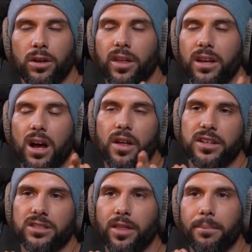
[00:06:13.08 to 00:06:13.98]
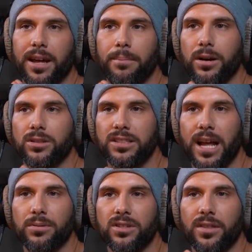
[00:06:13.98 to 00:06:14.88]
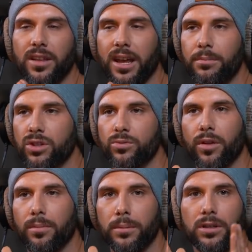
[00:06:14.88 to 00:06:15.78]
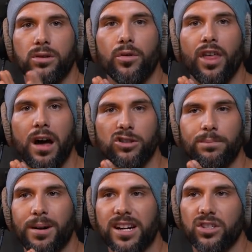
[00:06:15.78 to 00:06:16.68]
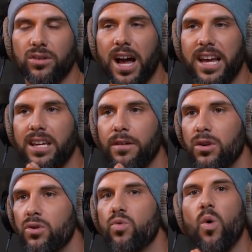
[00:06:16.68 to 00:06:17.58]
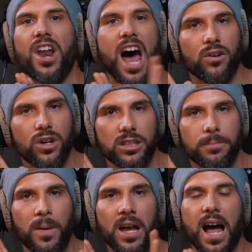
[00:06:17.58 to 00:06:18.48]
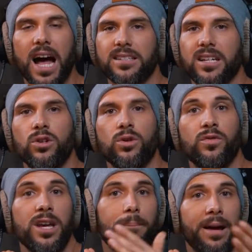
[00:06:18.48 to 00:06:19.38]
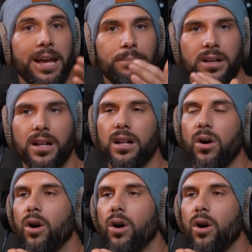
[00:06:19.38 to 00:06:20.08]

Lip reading: you think, oh, there's nothing bad about the deposit, the camera is worth maybe $2,000, so I give you 100, I send you via PayPal